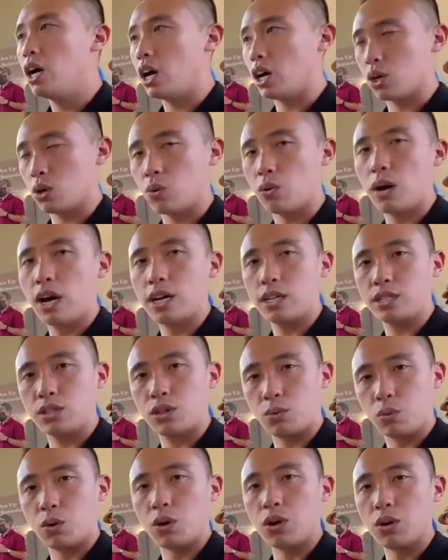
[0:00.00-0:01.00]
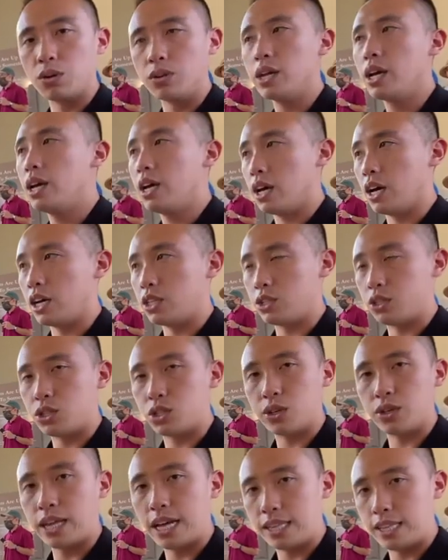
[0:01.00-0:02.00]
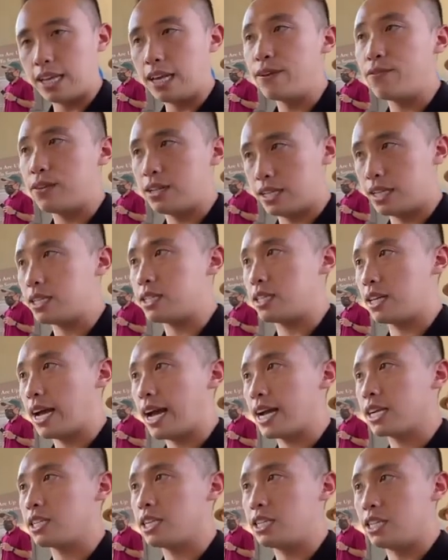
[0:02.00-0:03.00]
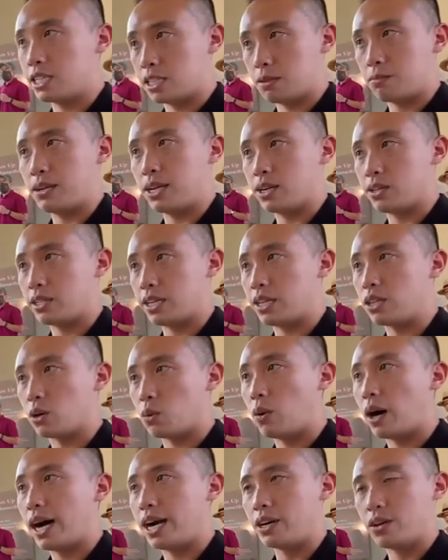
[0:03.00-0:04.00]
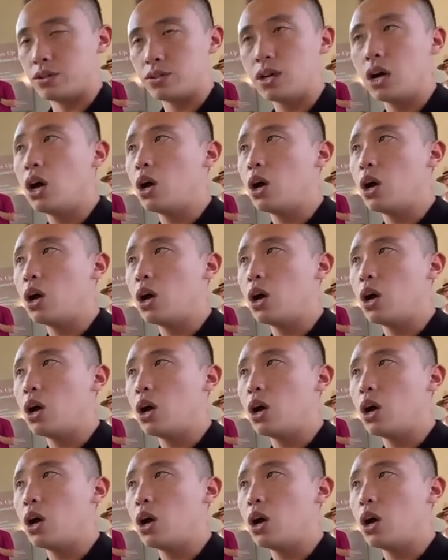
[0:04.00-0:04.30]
across the world to ensure that if this actually disappears in the wild,